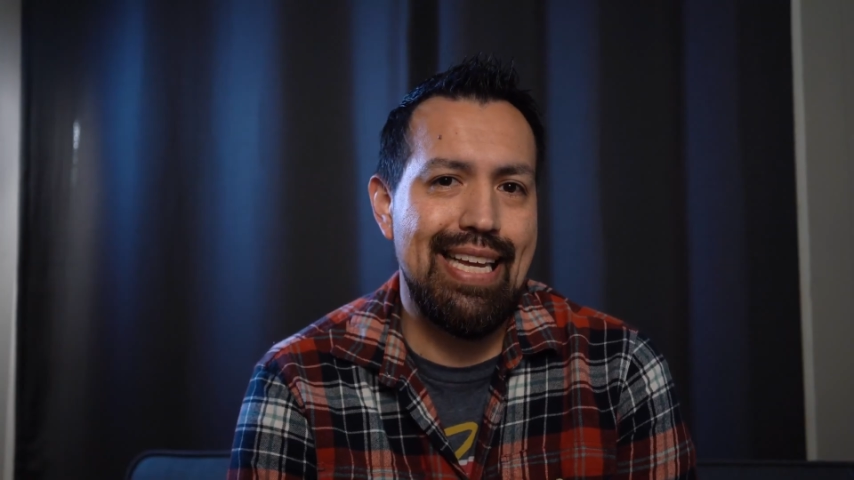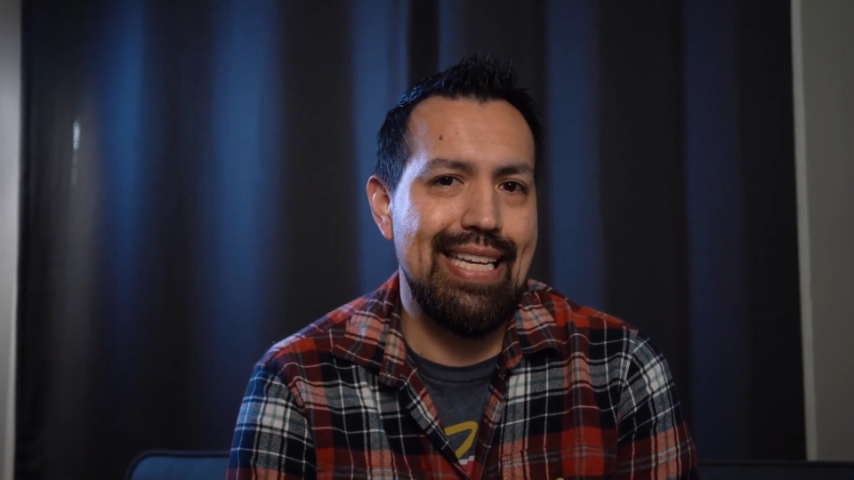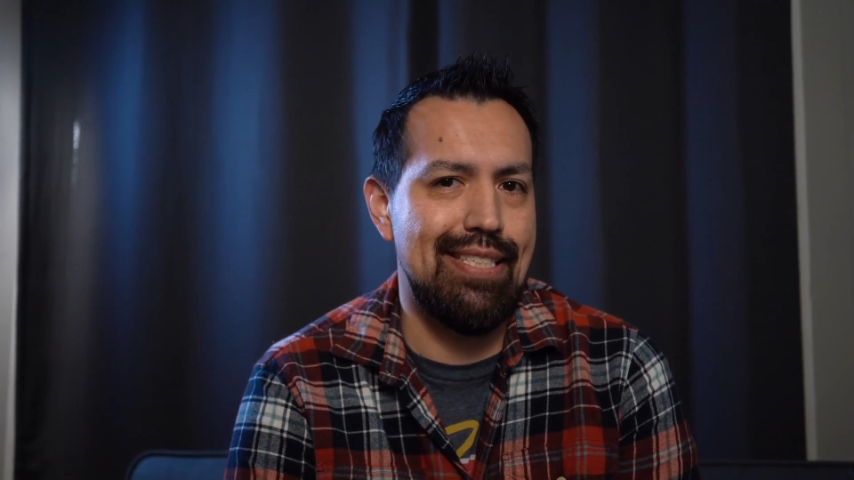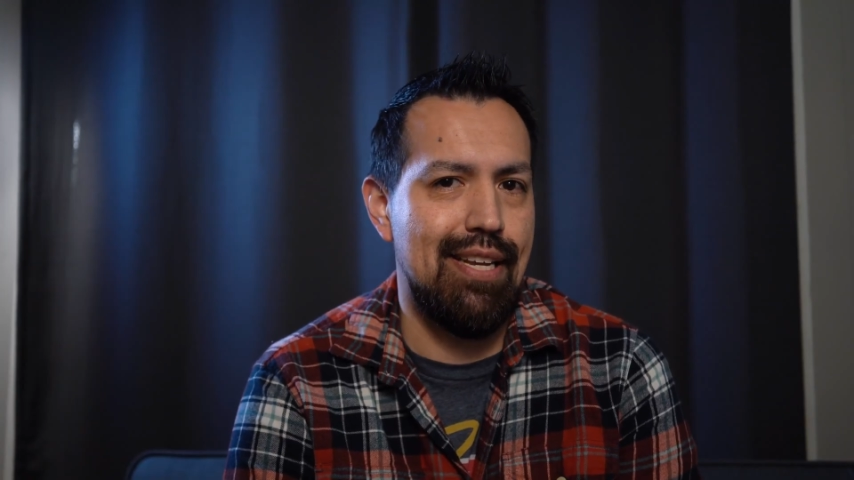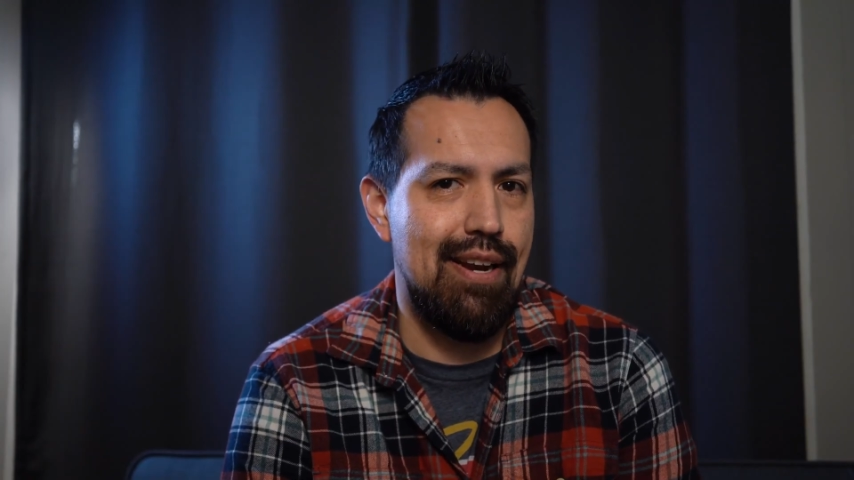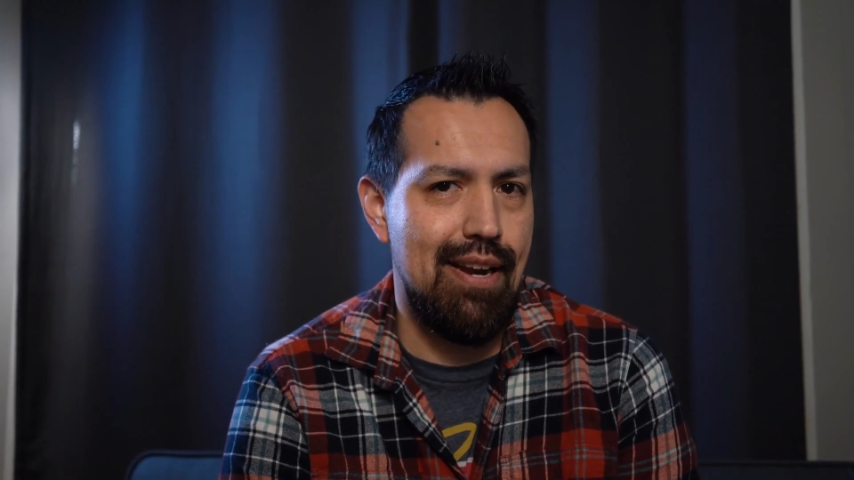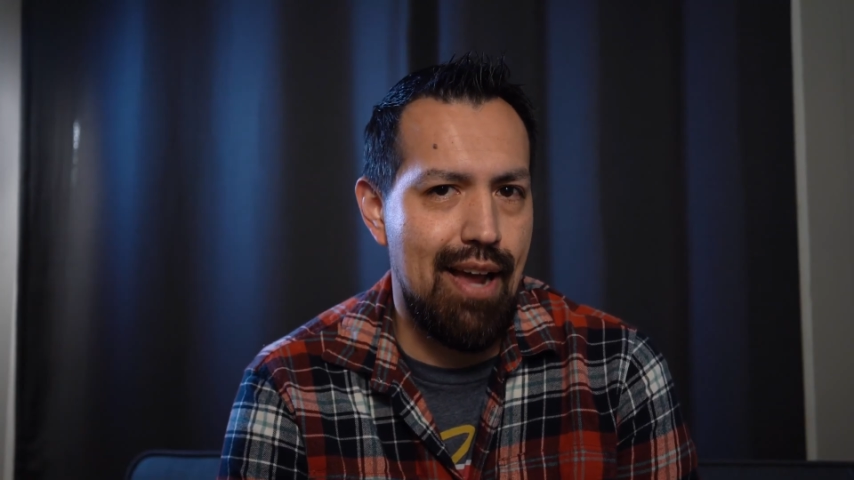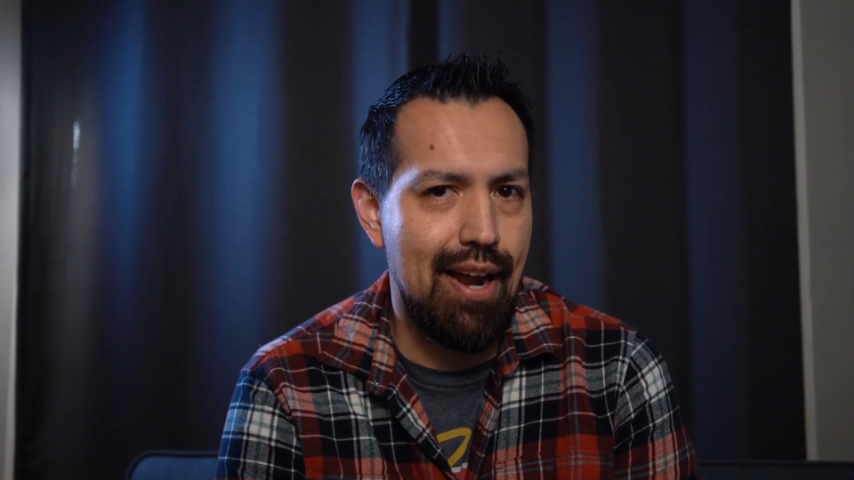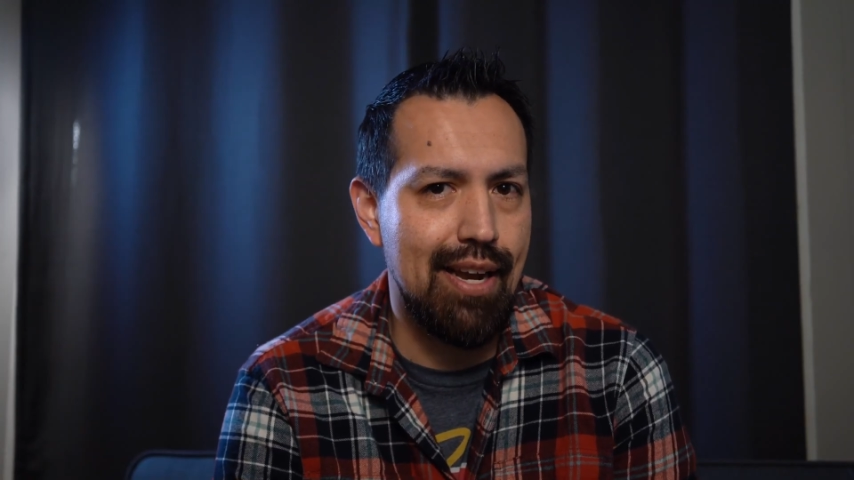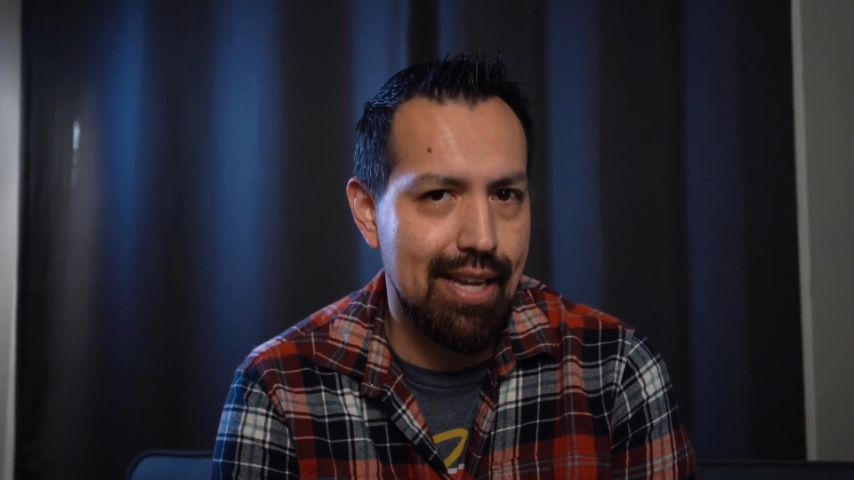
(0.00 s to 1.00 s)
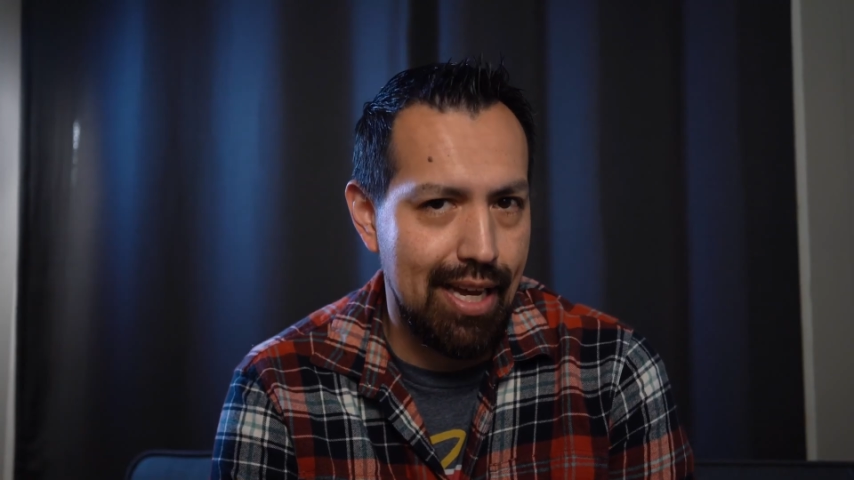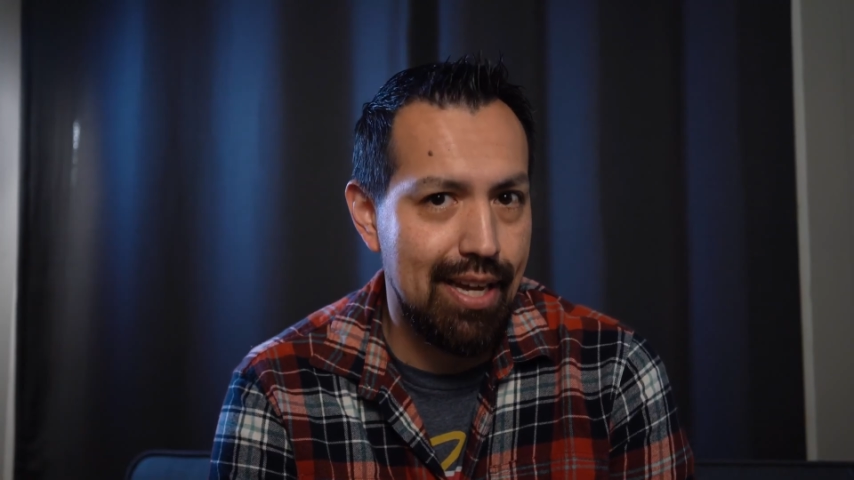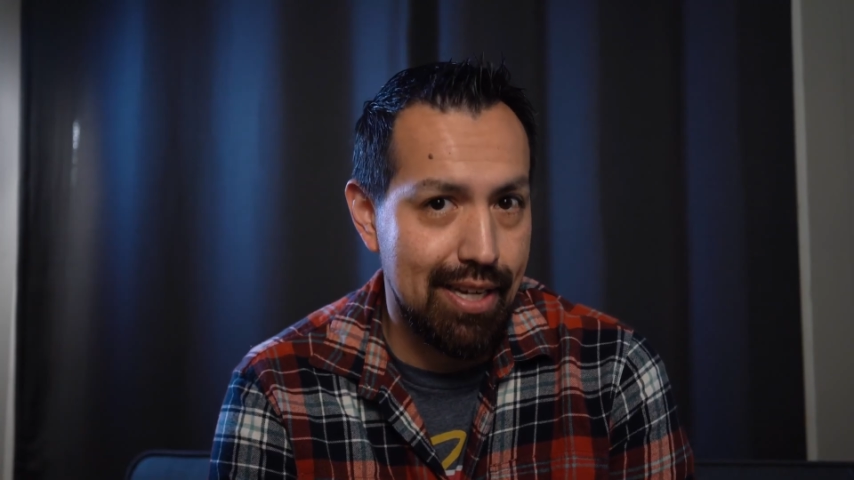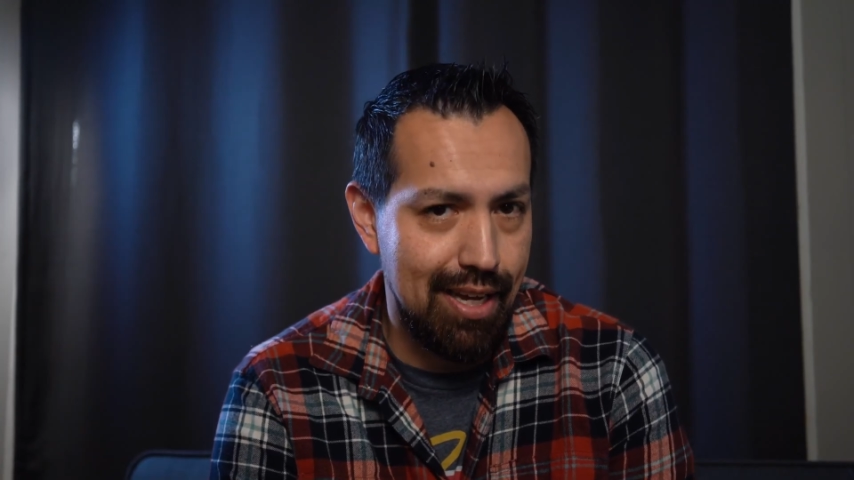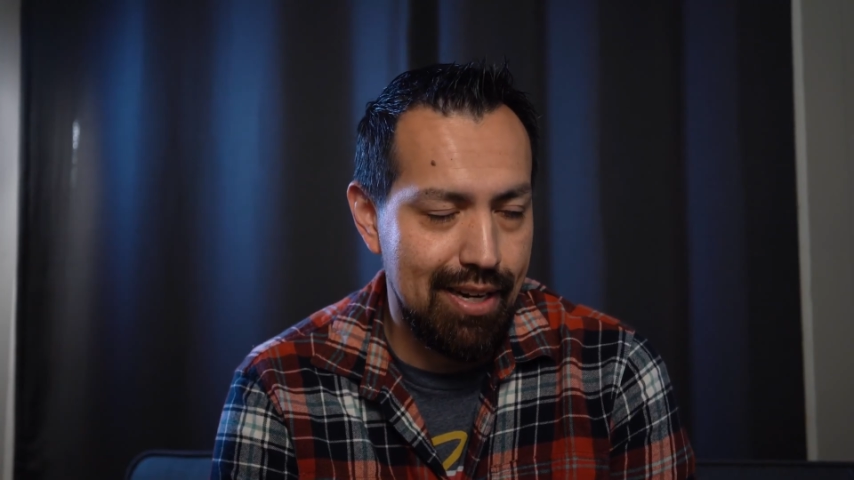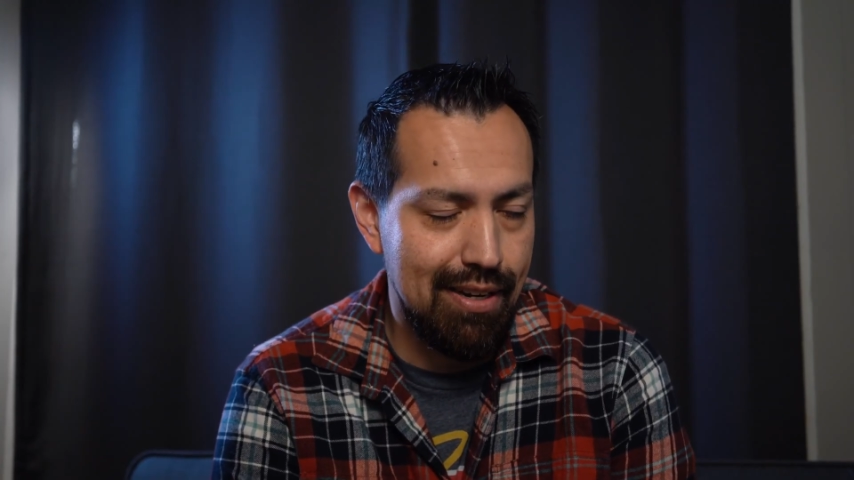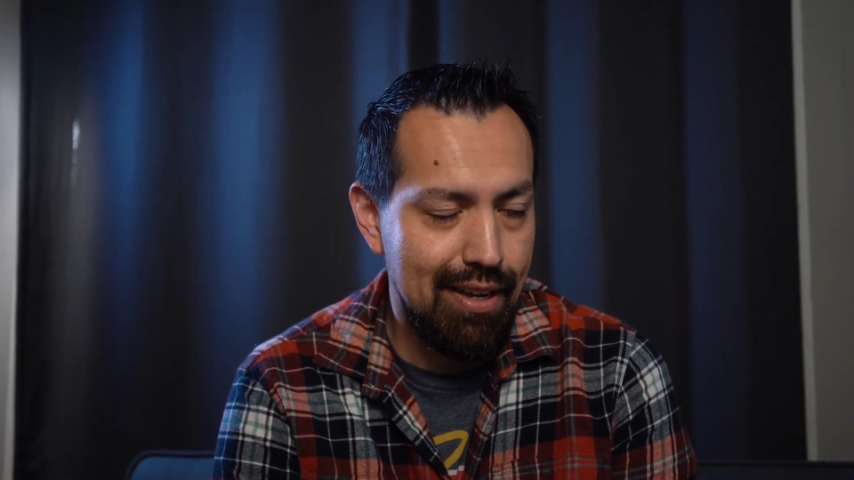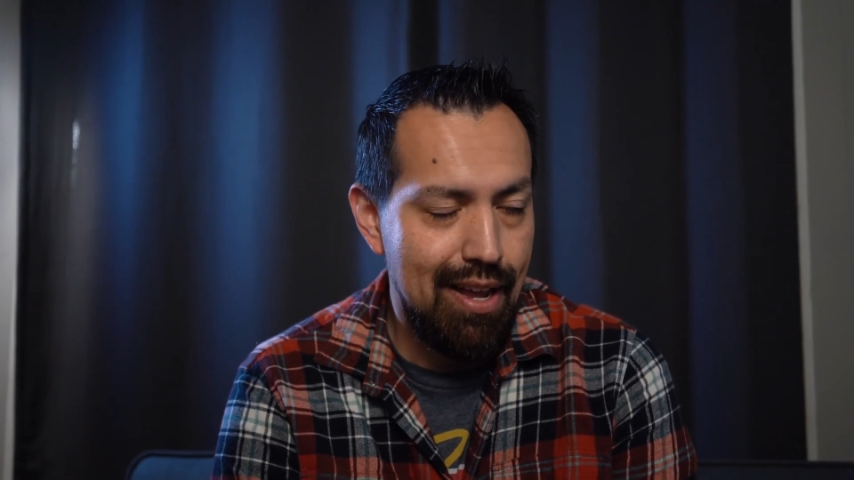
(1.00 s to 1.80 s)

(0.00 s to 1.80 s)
is not a gun,